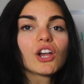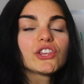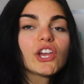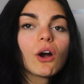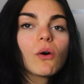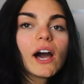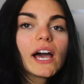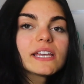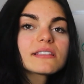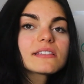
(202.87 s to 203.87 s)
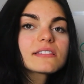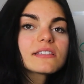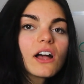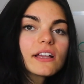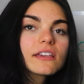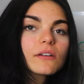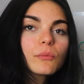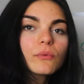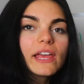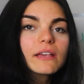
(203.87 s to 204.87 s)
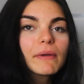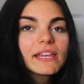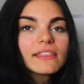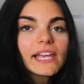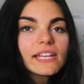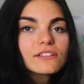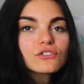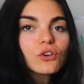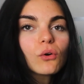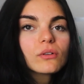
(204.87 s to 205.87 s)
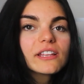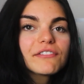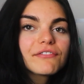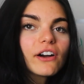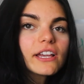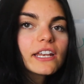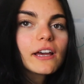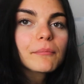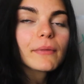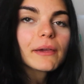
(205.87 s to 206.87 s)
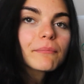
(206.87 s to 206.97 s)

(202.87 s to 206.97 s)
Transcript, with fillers: Yo, I suck. Like, my light is totally fucking up my